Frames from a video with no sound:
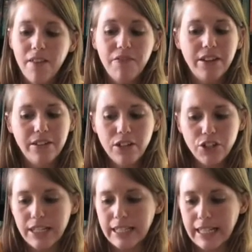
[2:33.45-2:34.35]
The
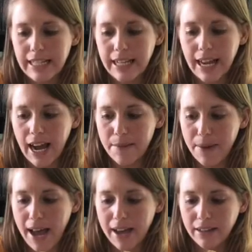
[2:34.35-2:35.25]
ninjas didn't say hi
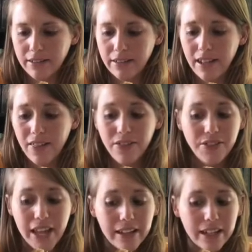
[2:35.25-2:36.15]
back.
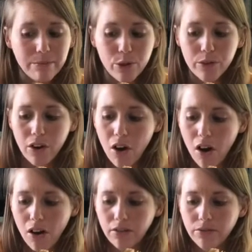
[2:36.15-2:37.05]
They didn't move at
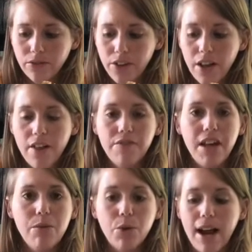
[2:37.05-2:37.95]
all.
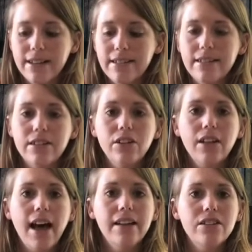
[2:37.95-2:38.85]
They were as still
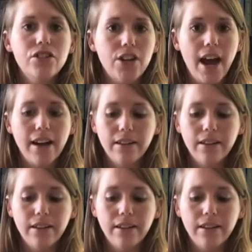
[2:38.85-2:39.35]
as Jack.